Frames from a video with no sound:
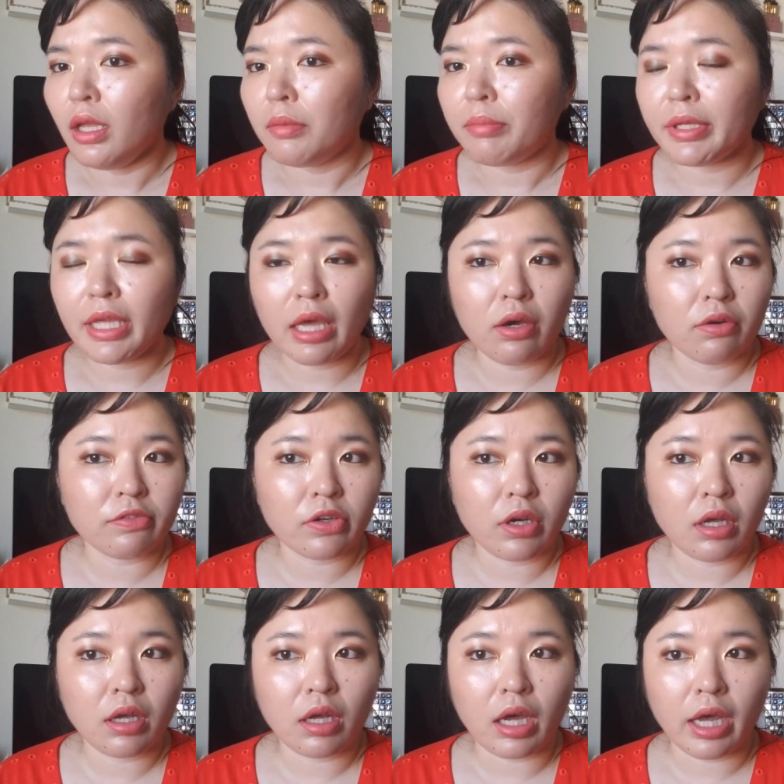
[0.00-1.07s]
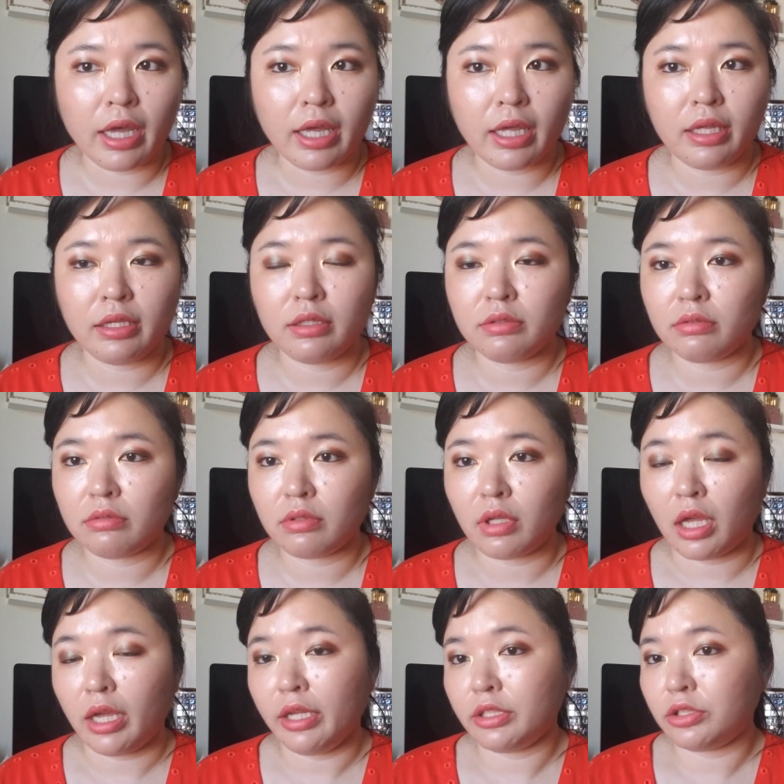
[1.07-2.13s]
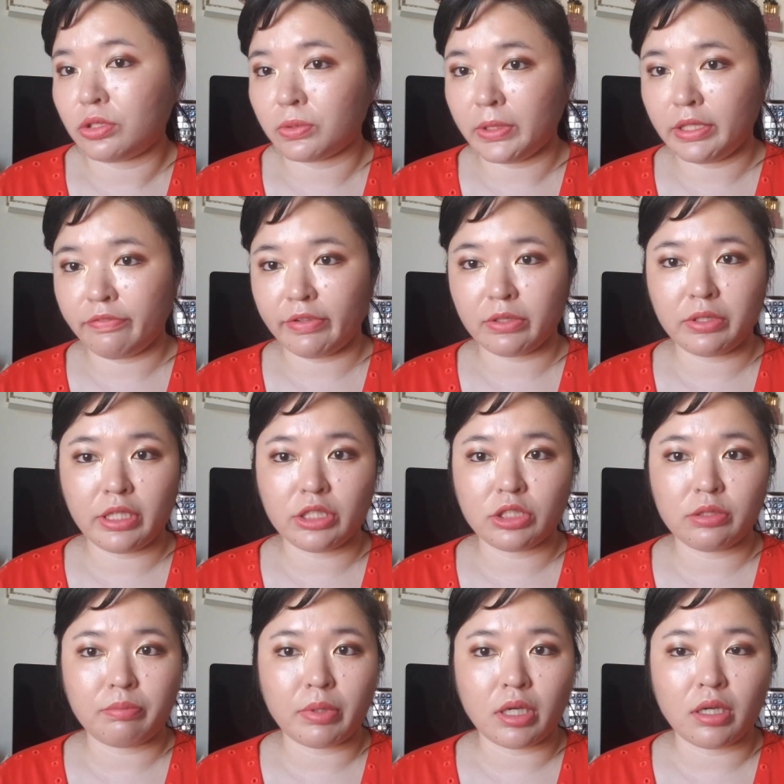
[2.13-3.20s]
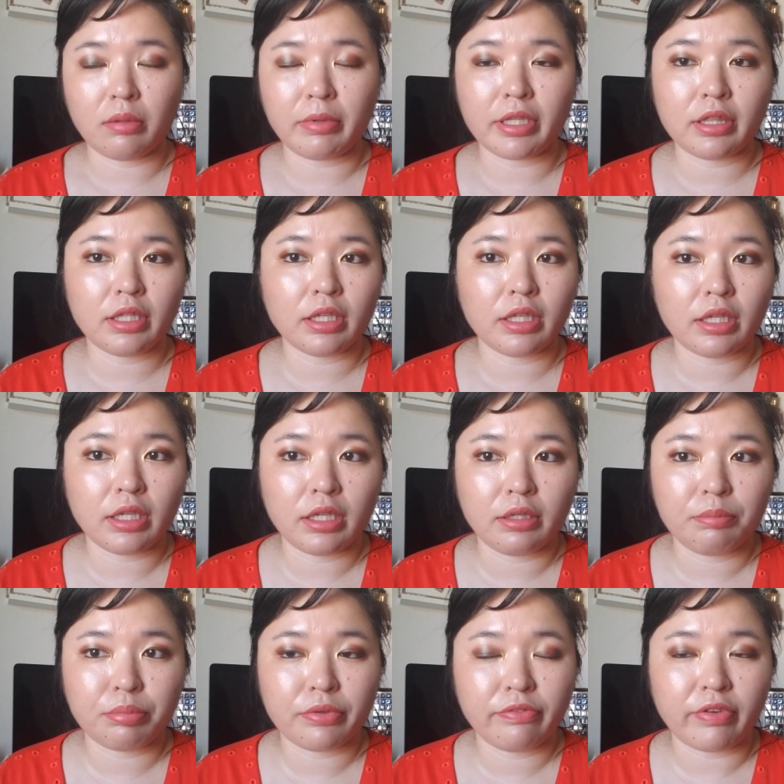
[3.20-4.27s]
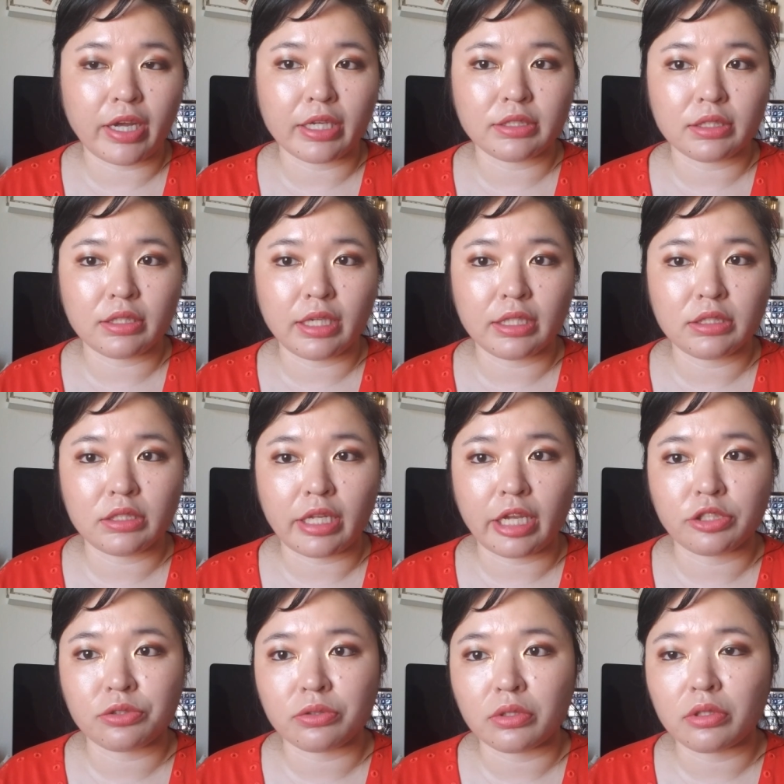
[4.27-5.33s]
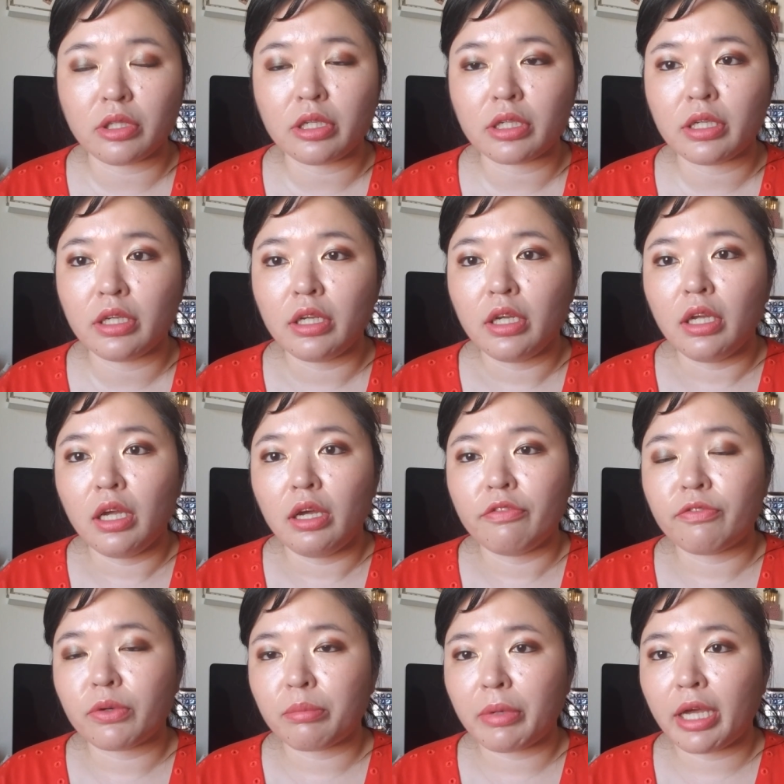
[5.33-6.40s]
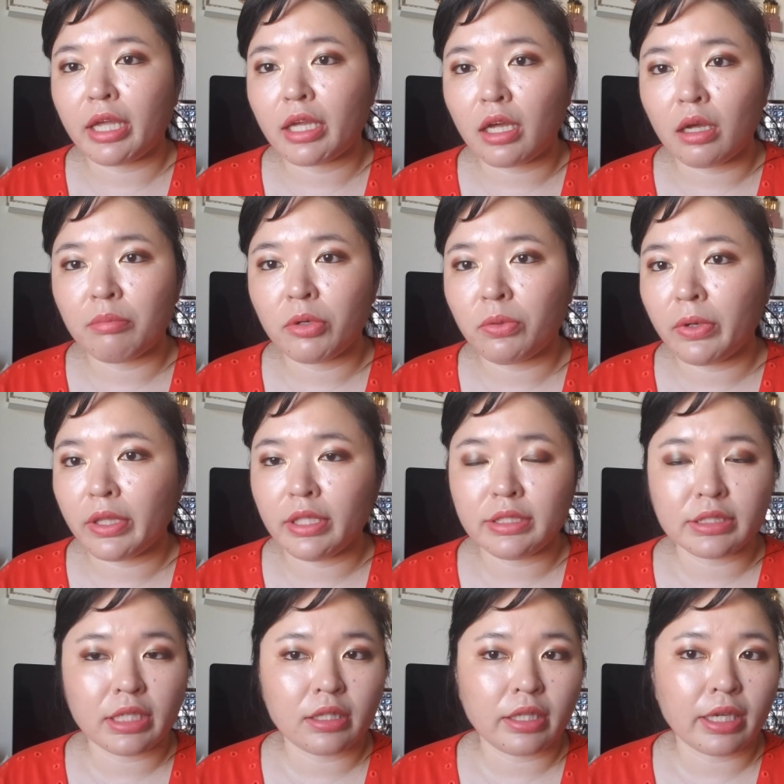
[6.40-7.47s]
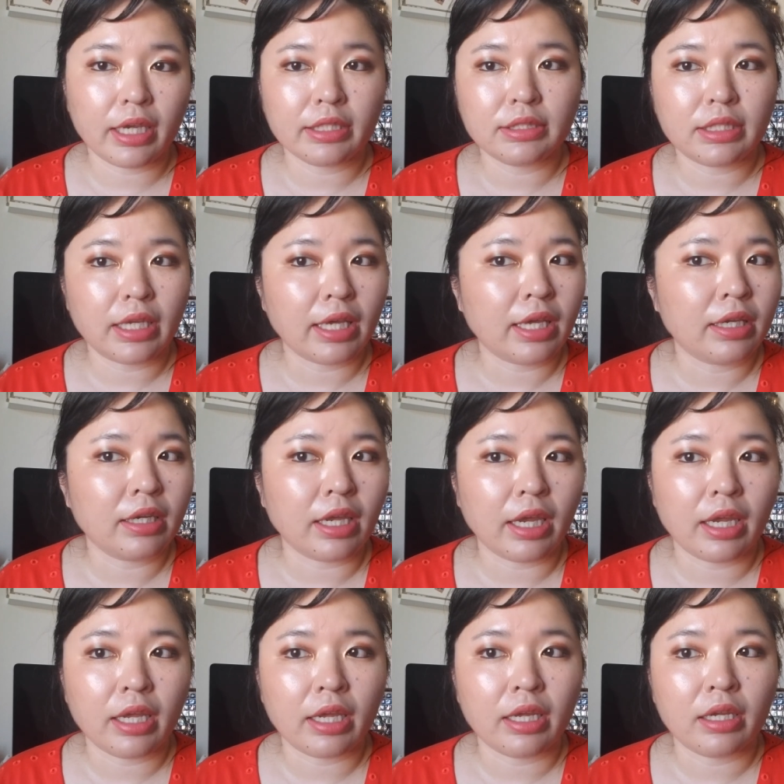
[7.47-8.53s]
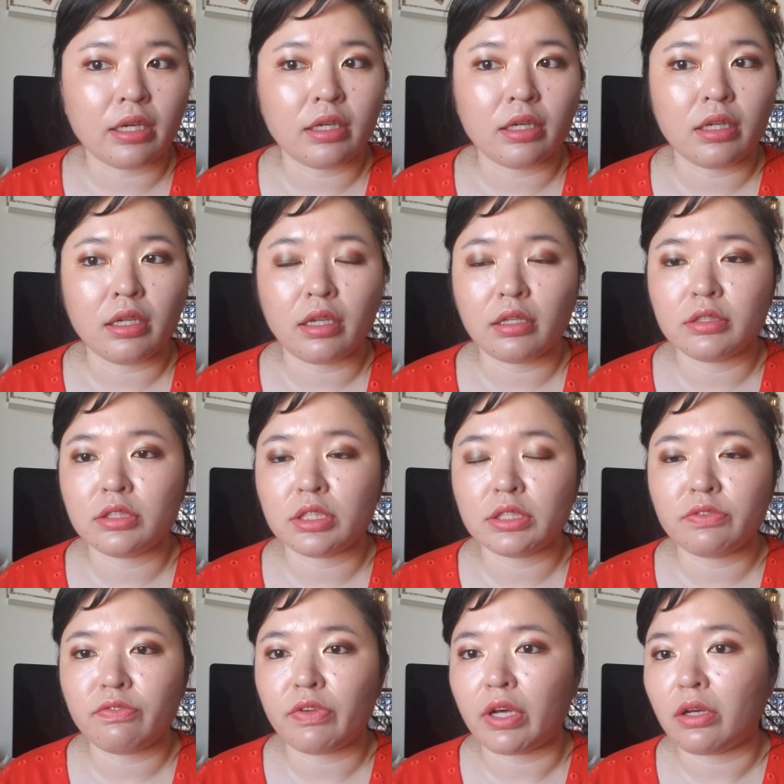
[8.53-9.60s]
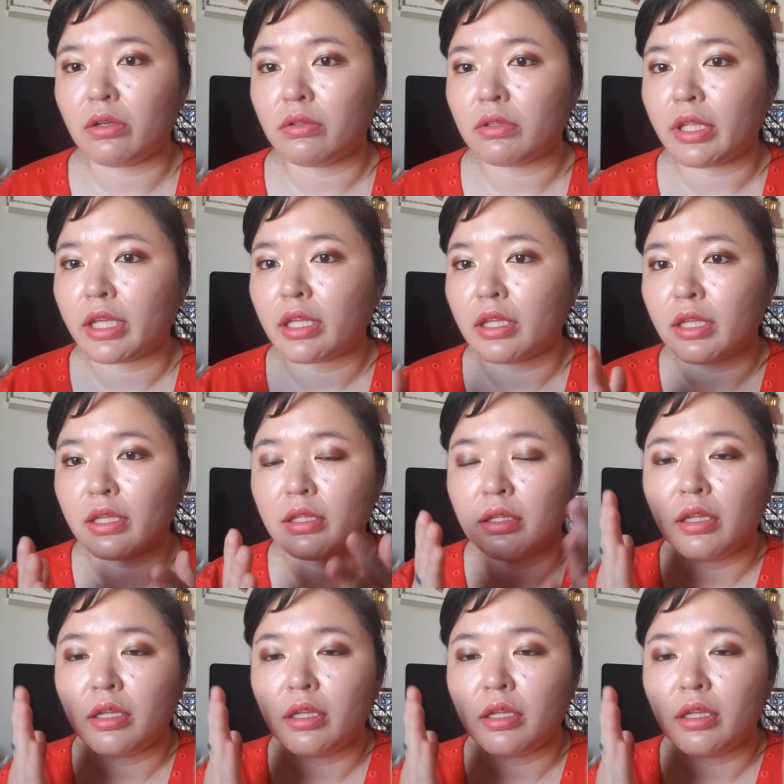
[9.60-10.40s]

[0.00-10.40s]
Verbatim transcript: But yeah, overall, I I enjoyed the foundation balm. I think it provides a nice natural look for my combo oily skin, like I said, and just felt like it